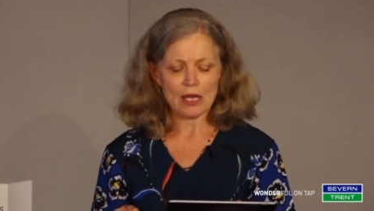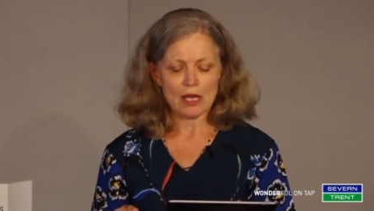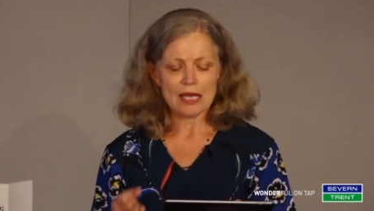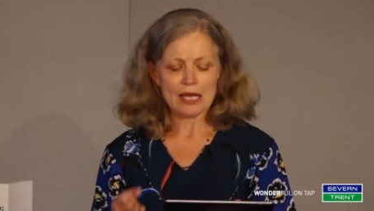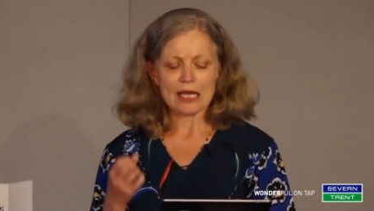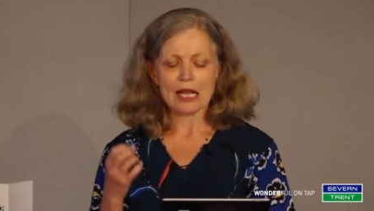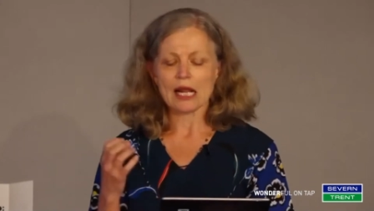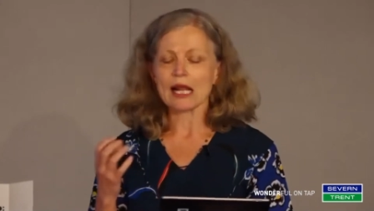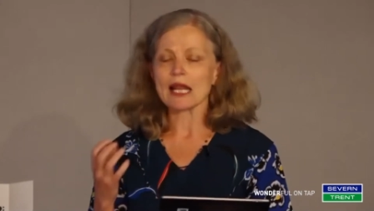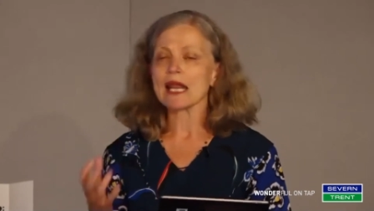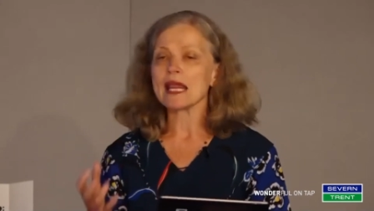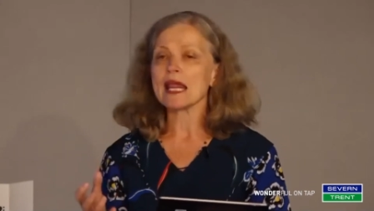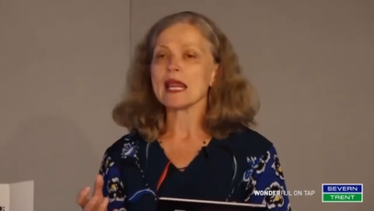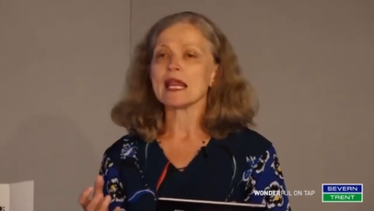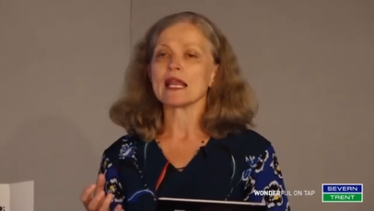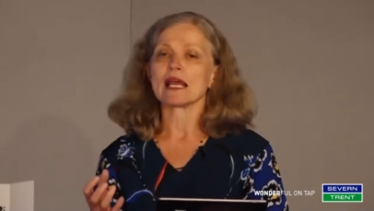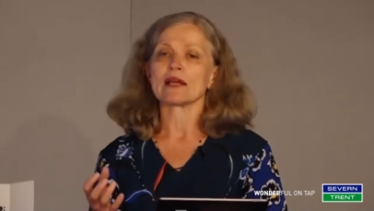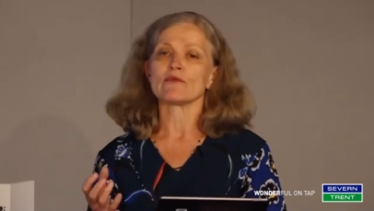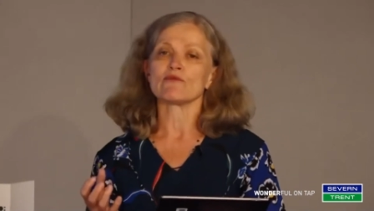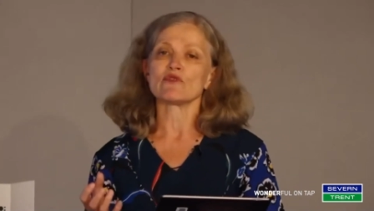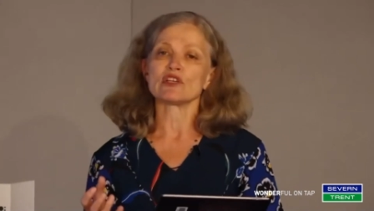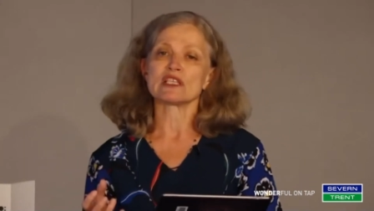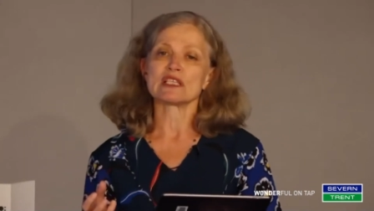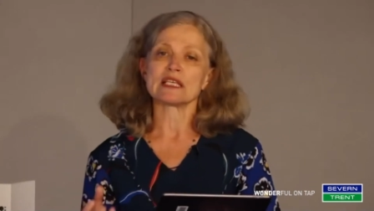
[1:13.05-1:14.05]
Clean
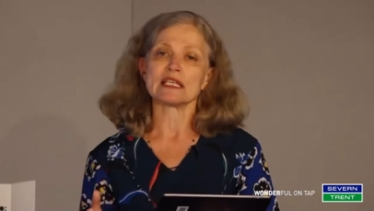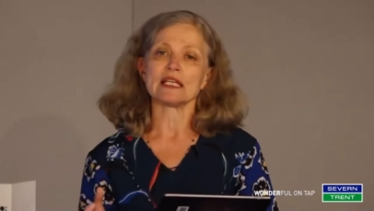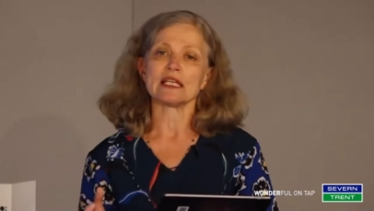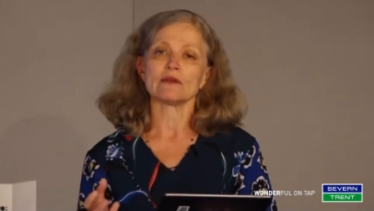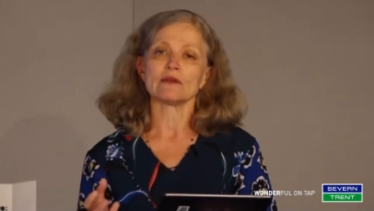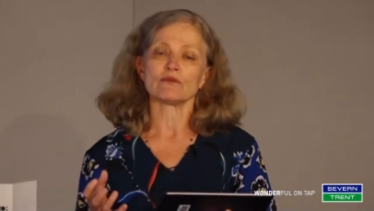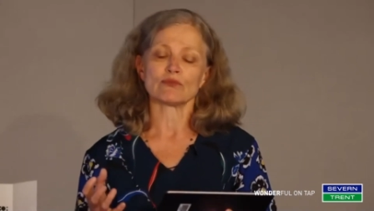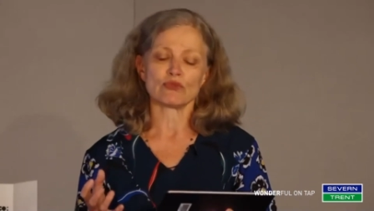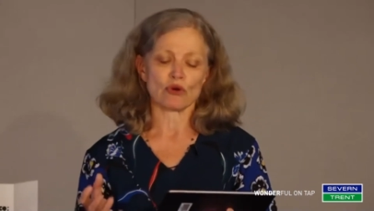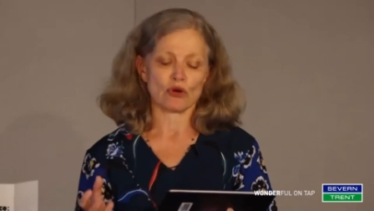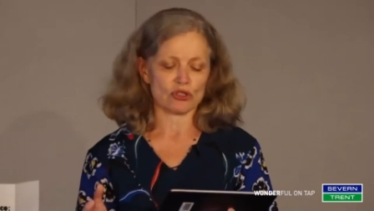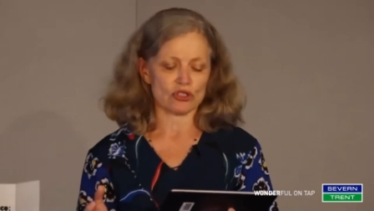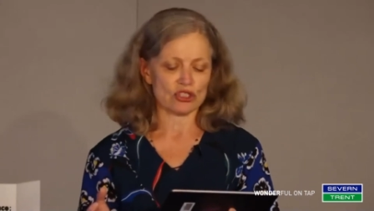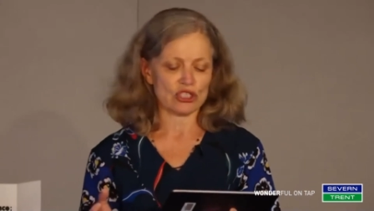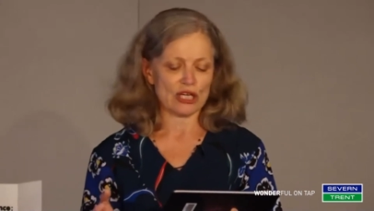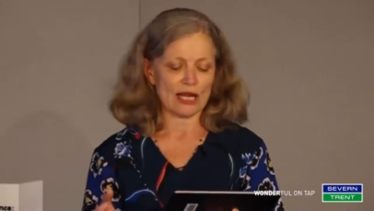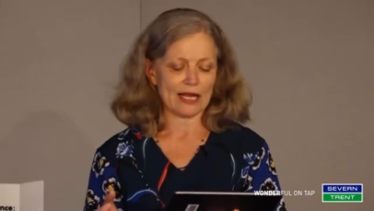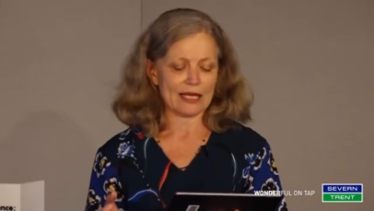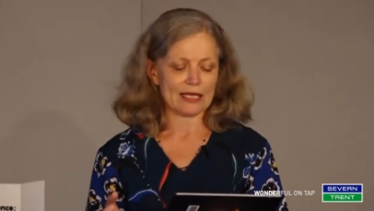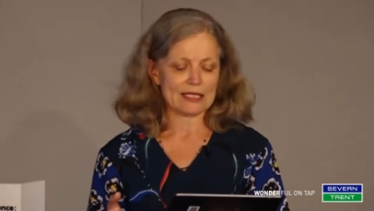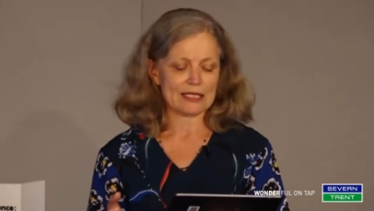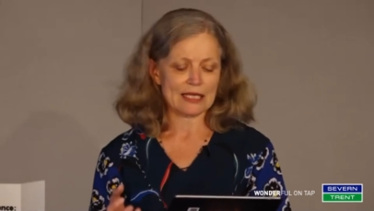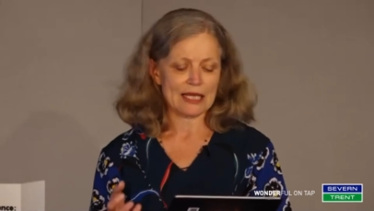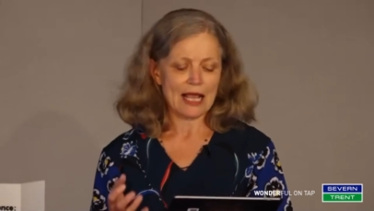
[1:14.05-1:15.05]
and resilient
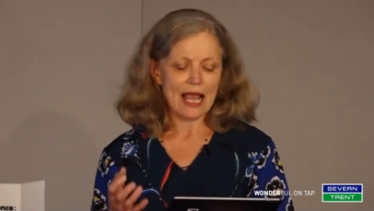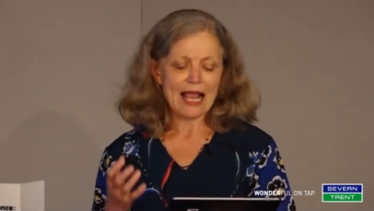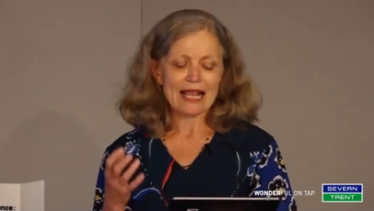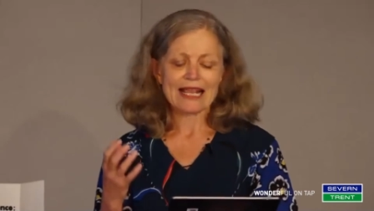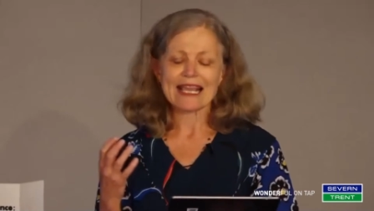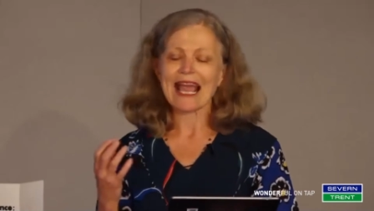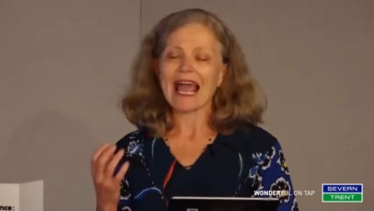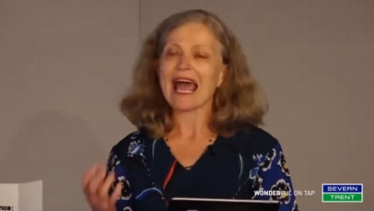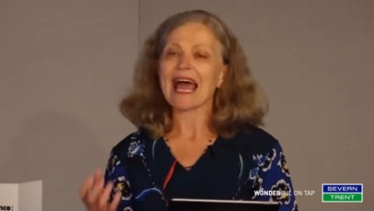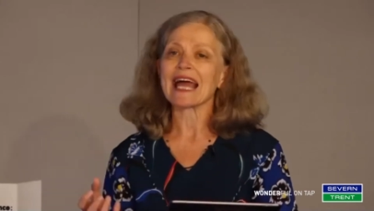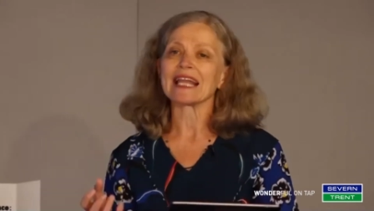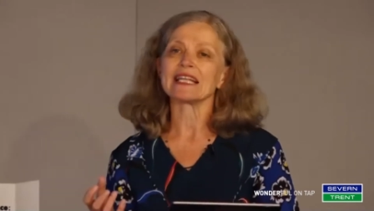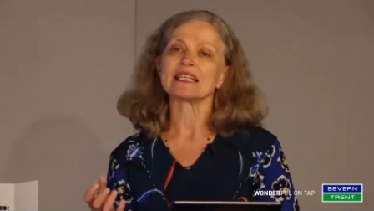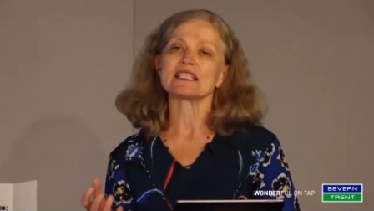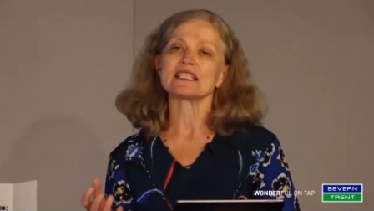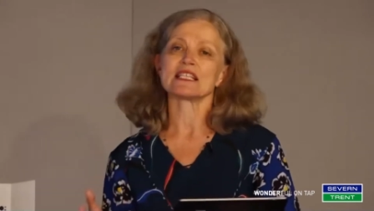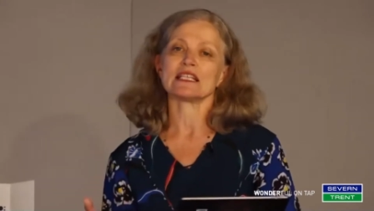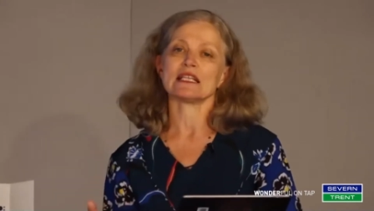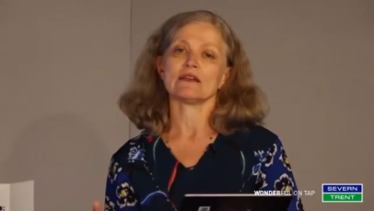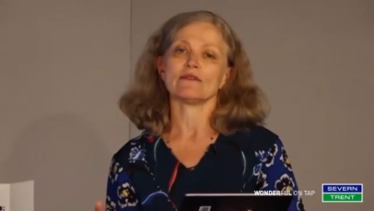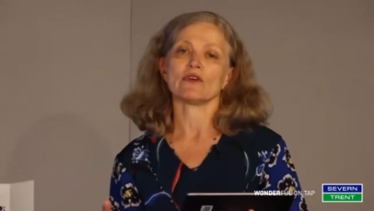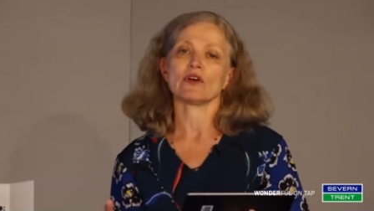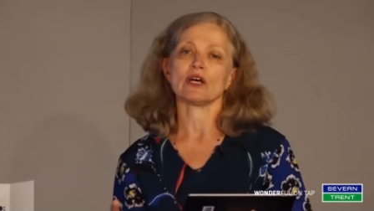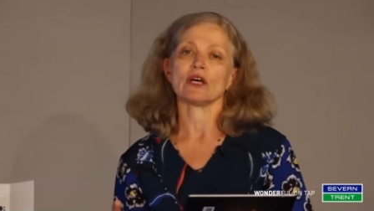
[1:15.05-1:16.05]
projects can
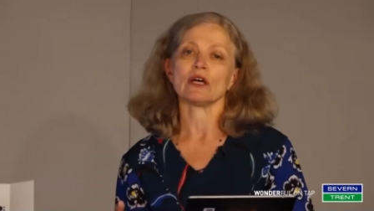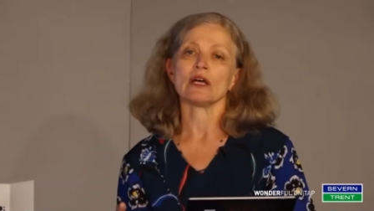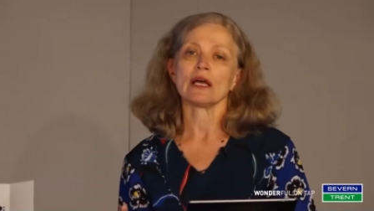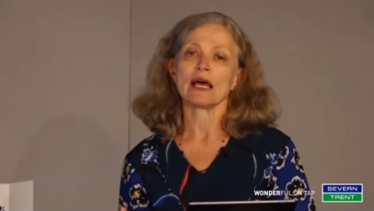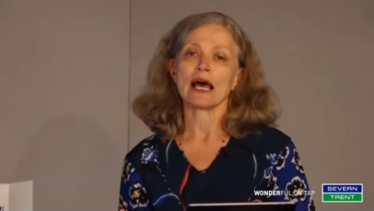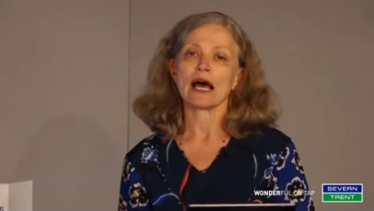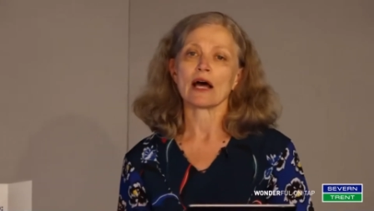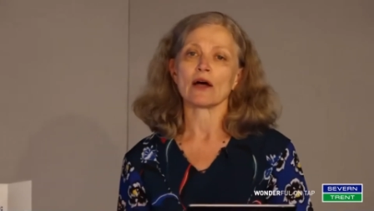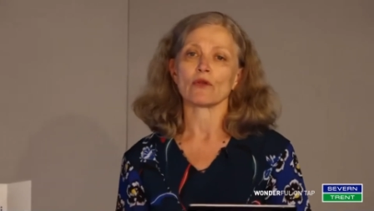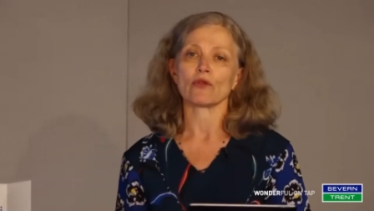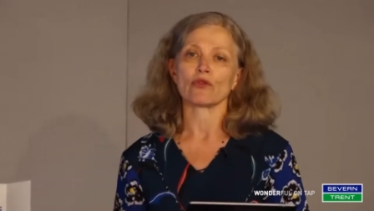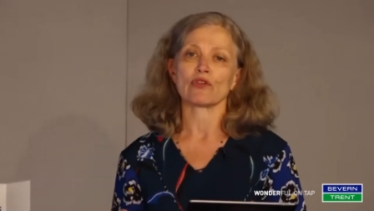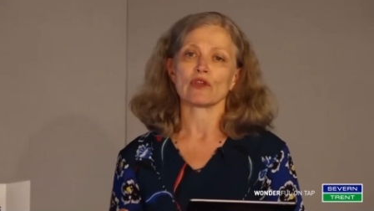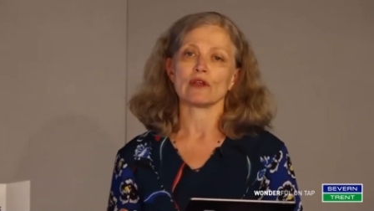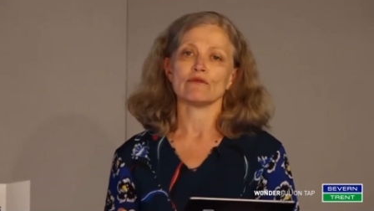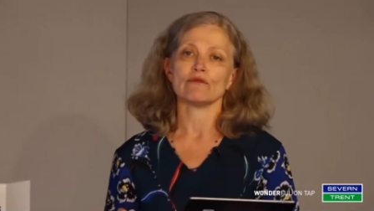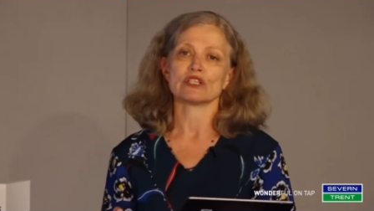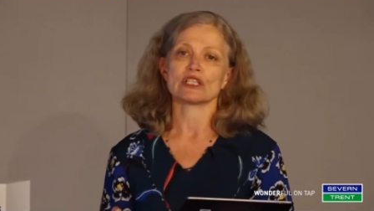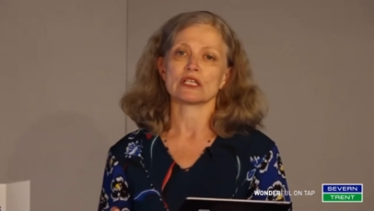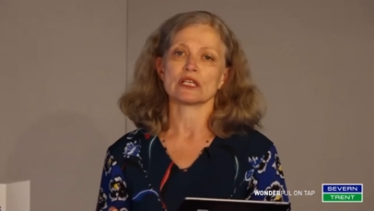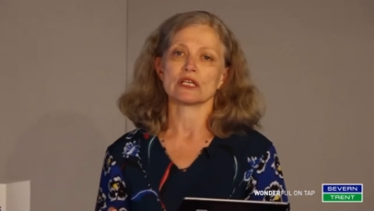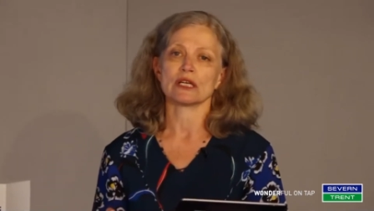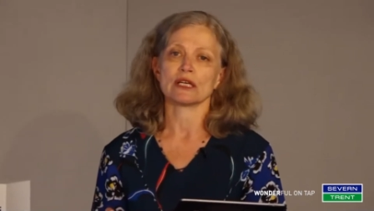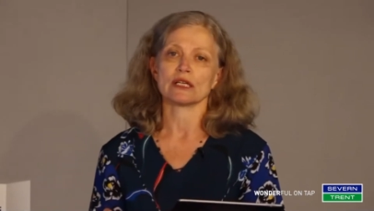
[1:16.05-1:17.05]
deliver healthy
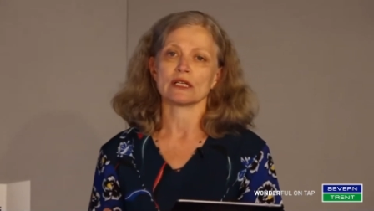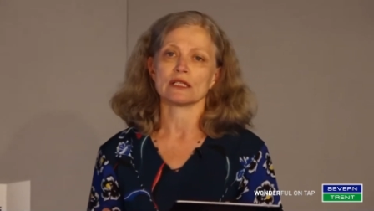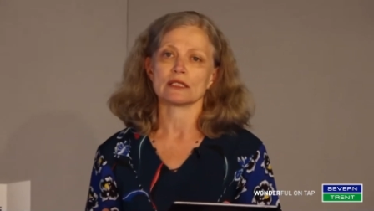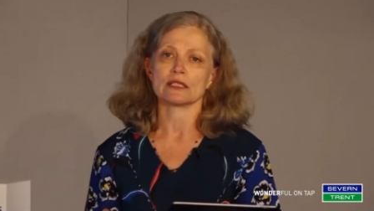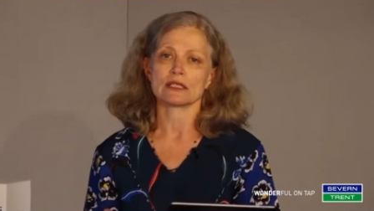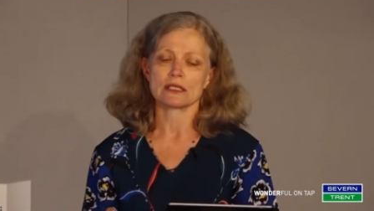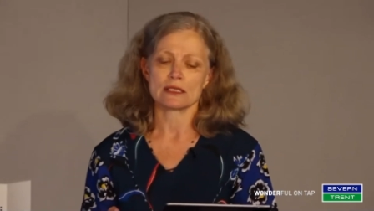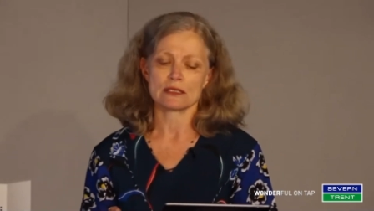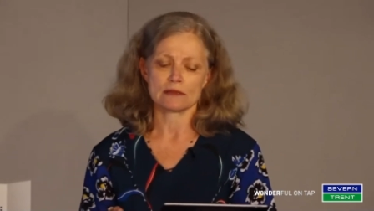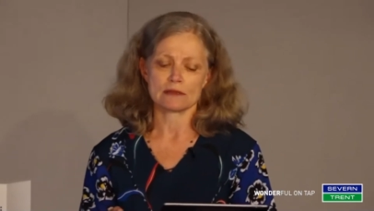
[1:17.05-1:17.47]
returns.